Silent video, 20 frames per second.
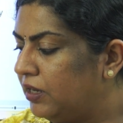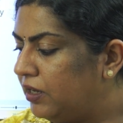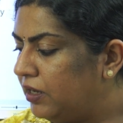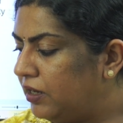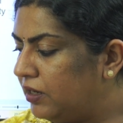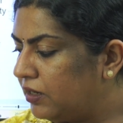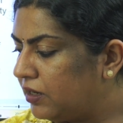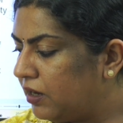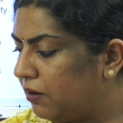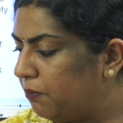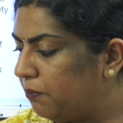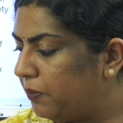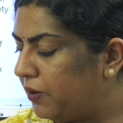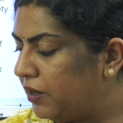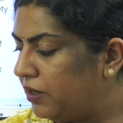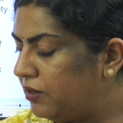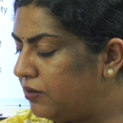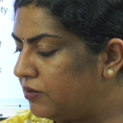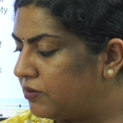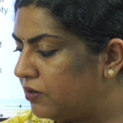in
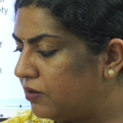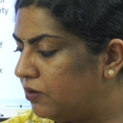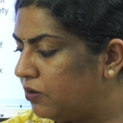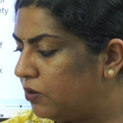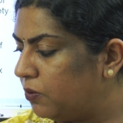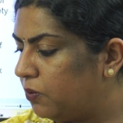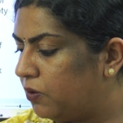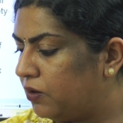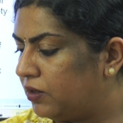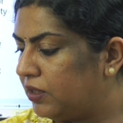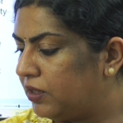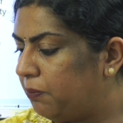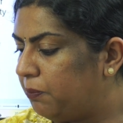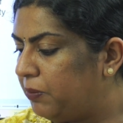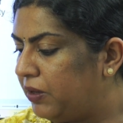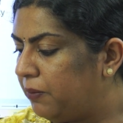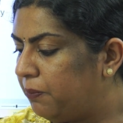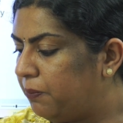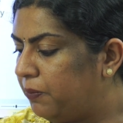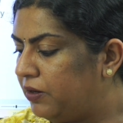comparison to what the
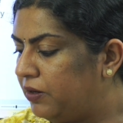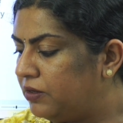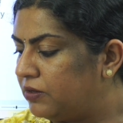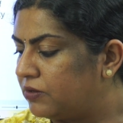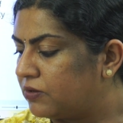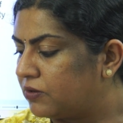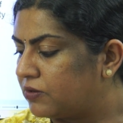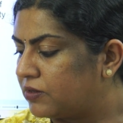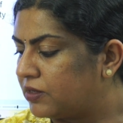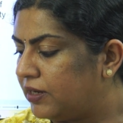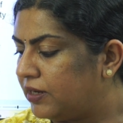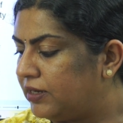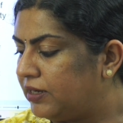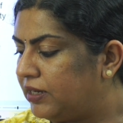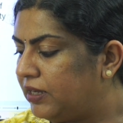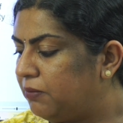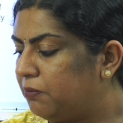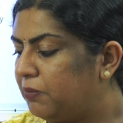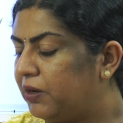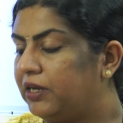people in
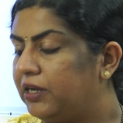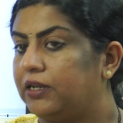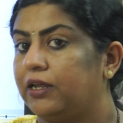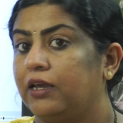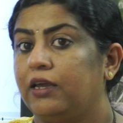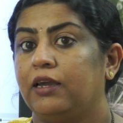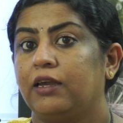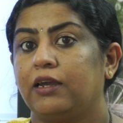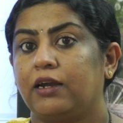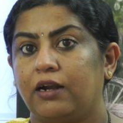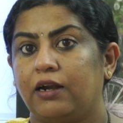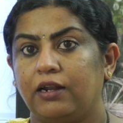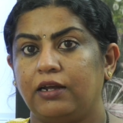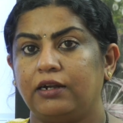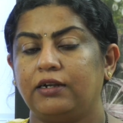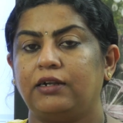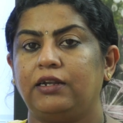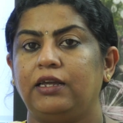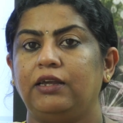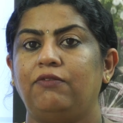society might
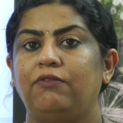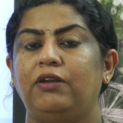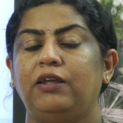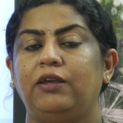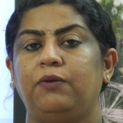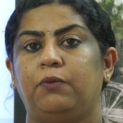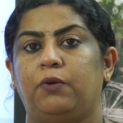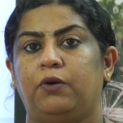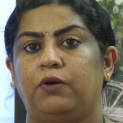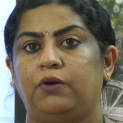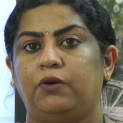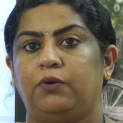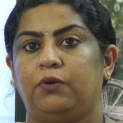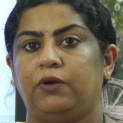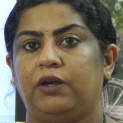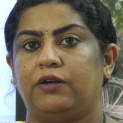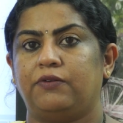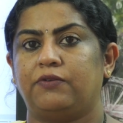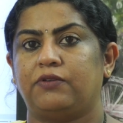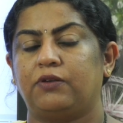collectively want to
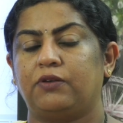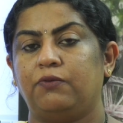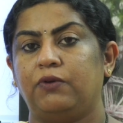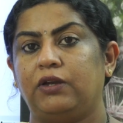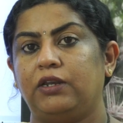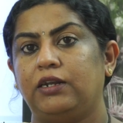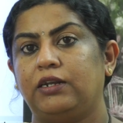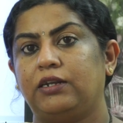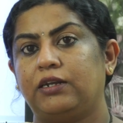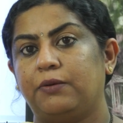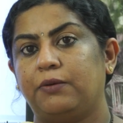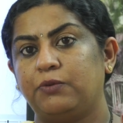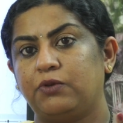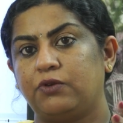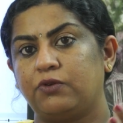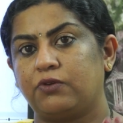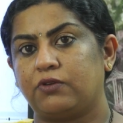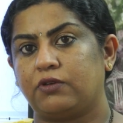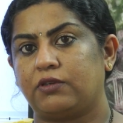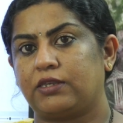have. So when it comes
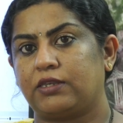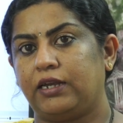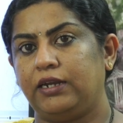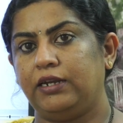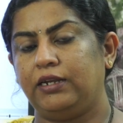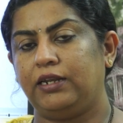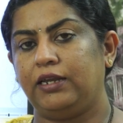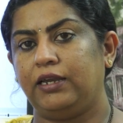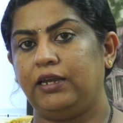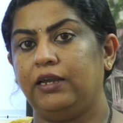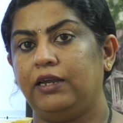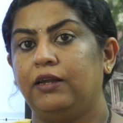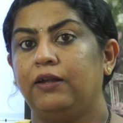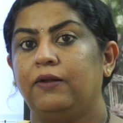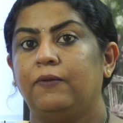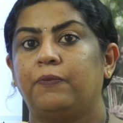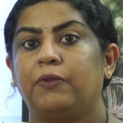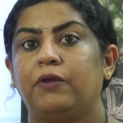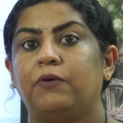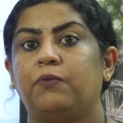to society,
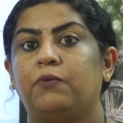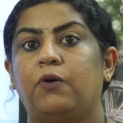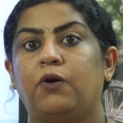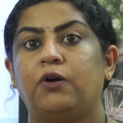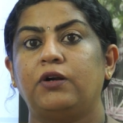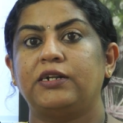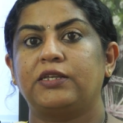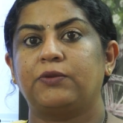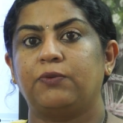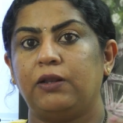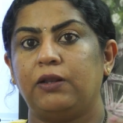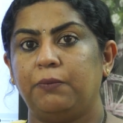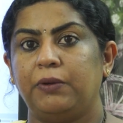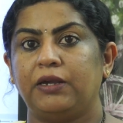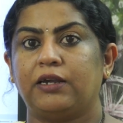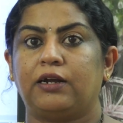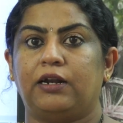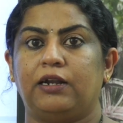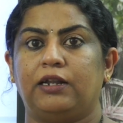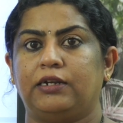the wants will
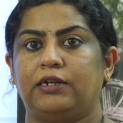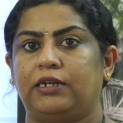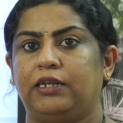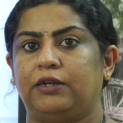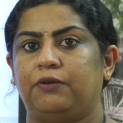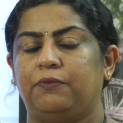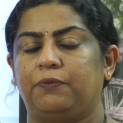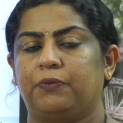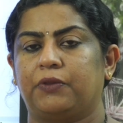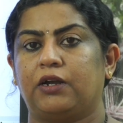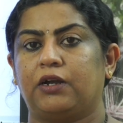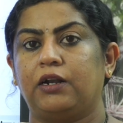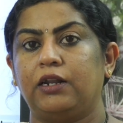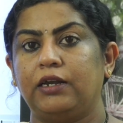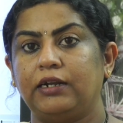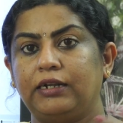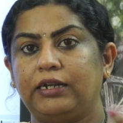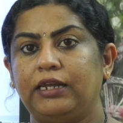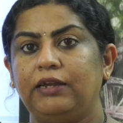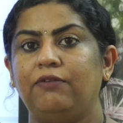be collective.
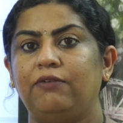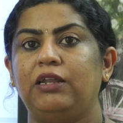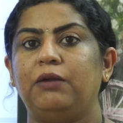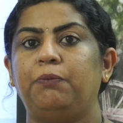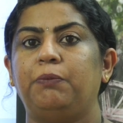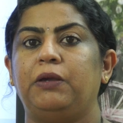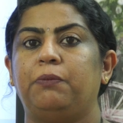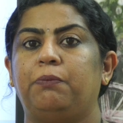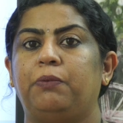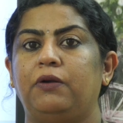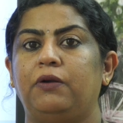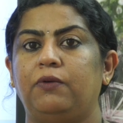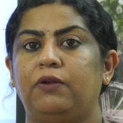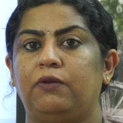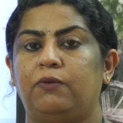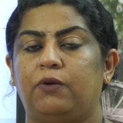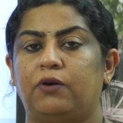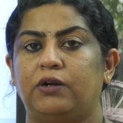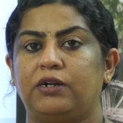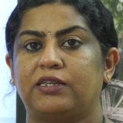Collectively people
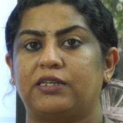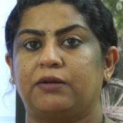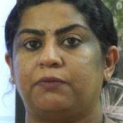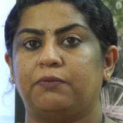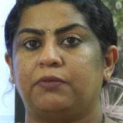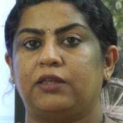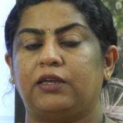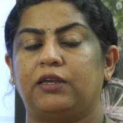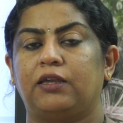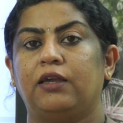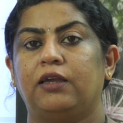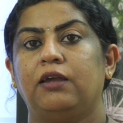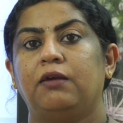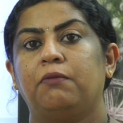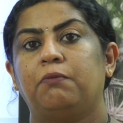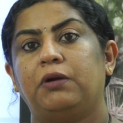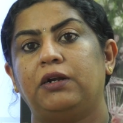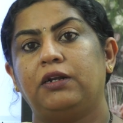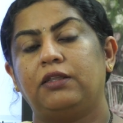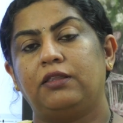will want something.
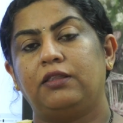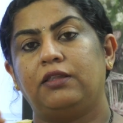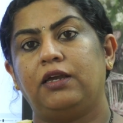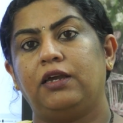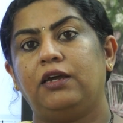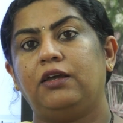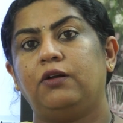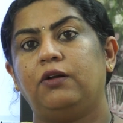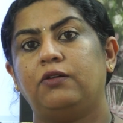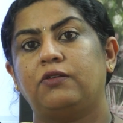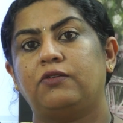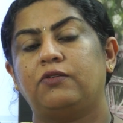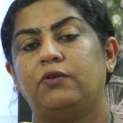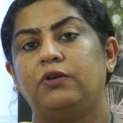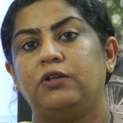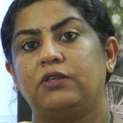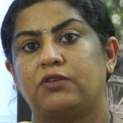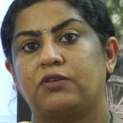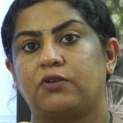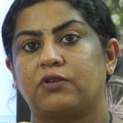But there also
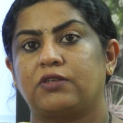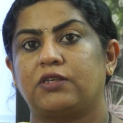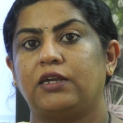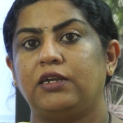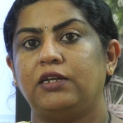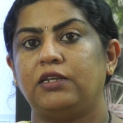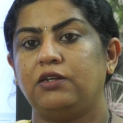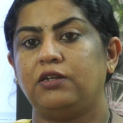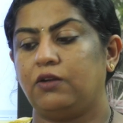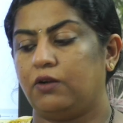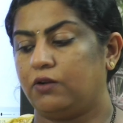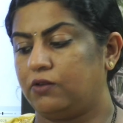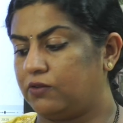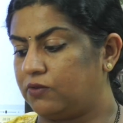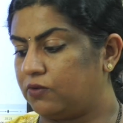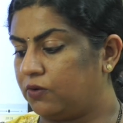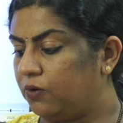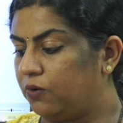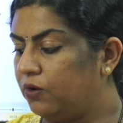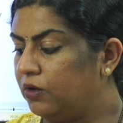in society
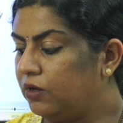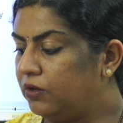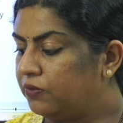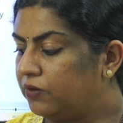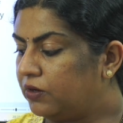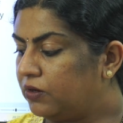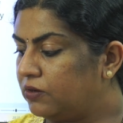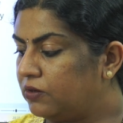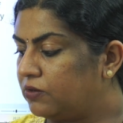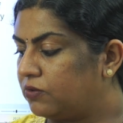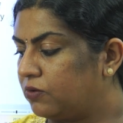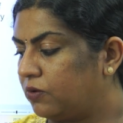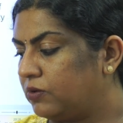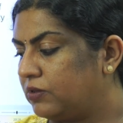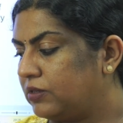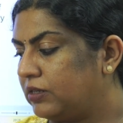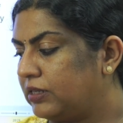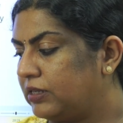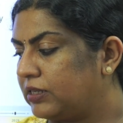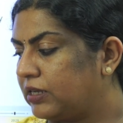also, the
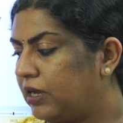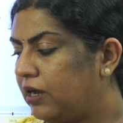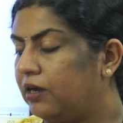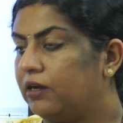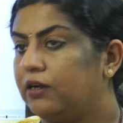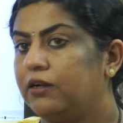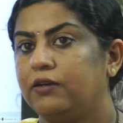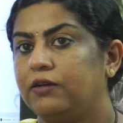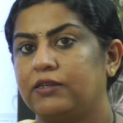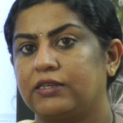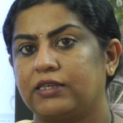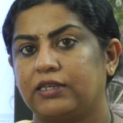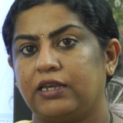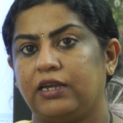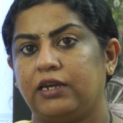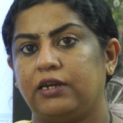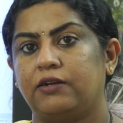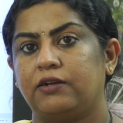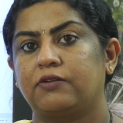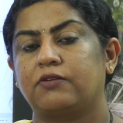resources are
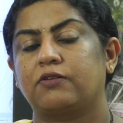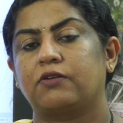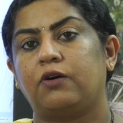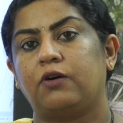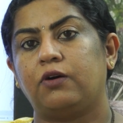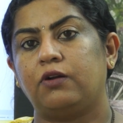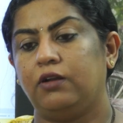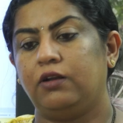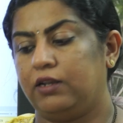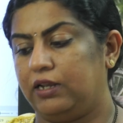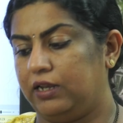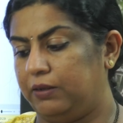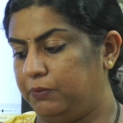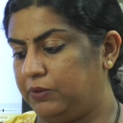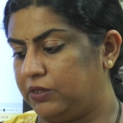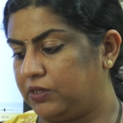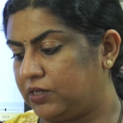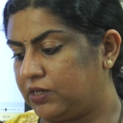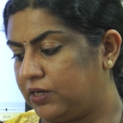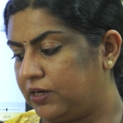scarce or
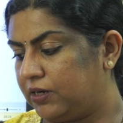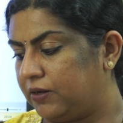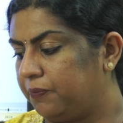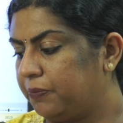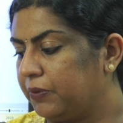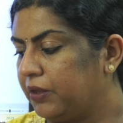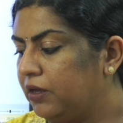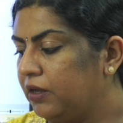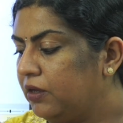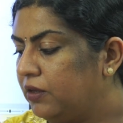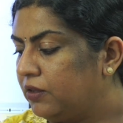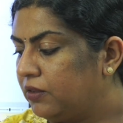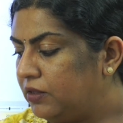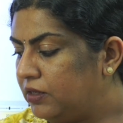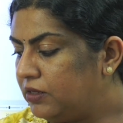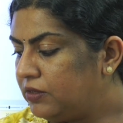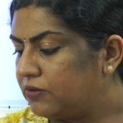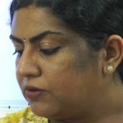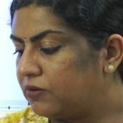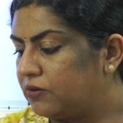limited.
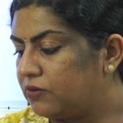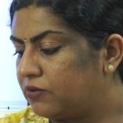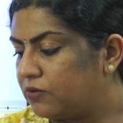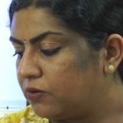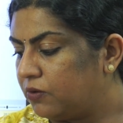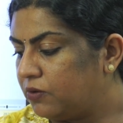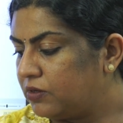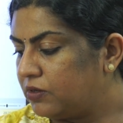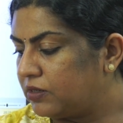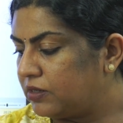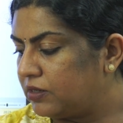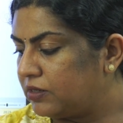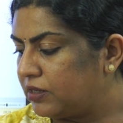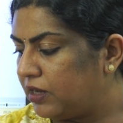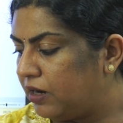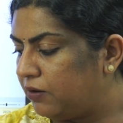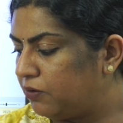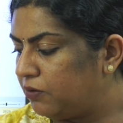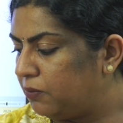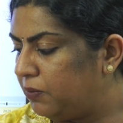These resources
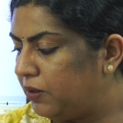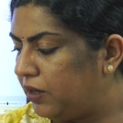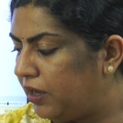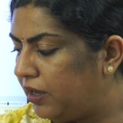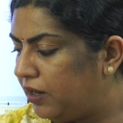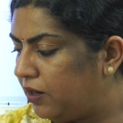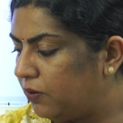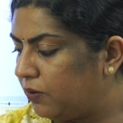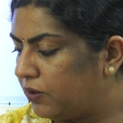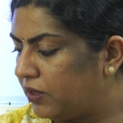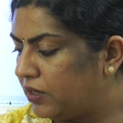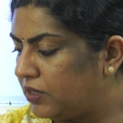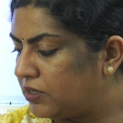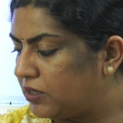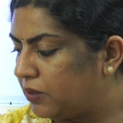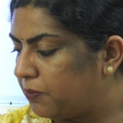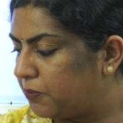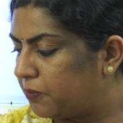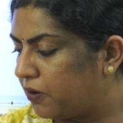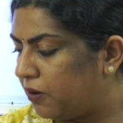have to be
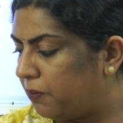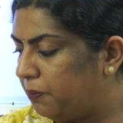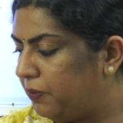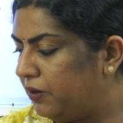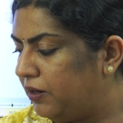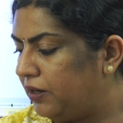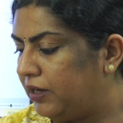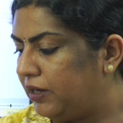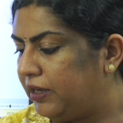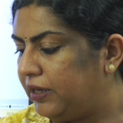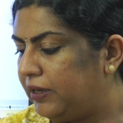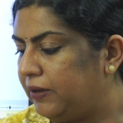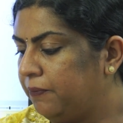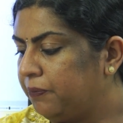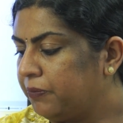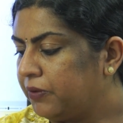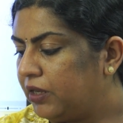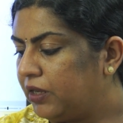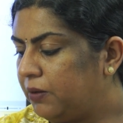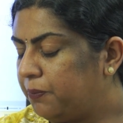allocated properly
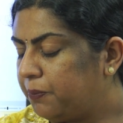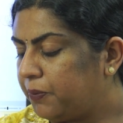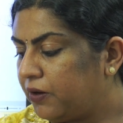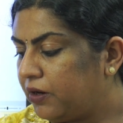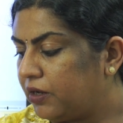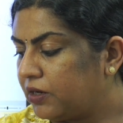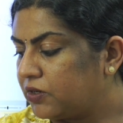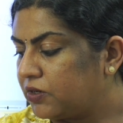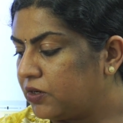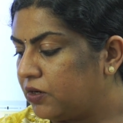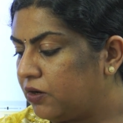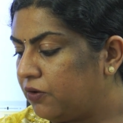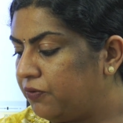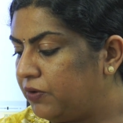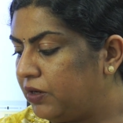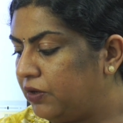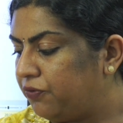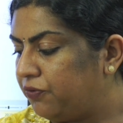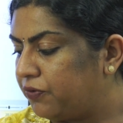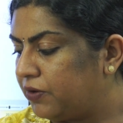in production
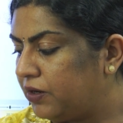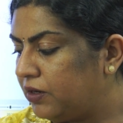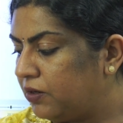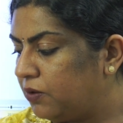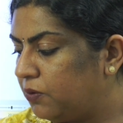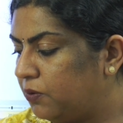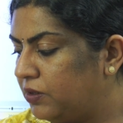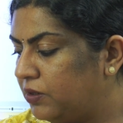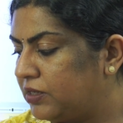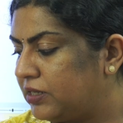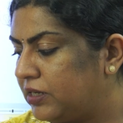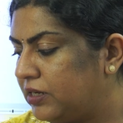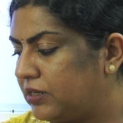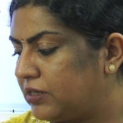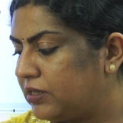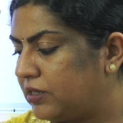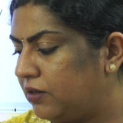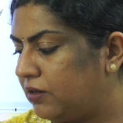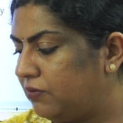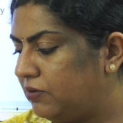of different goods and
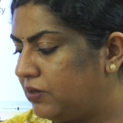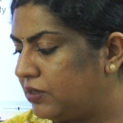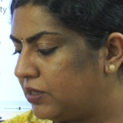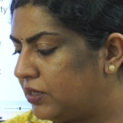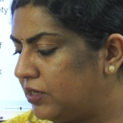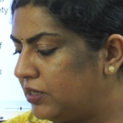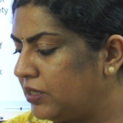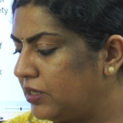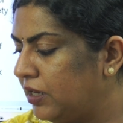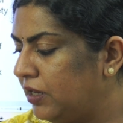services,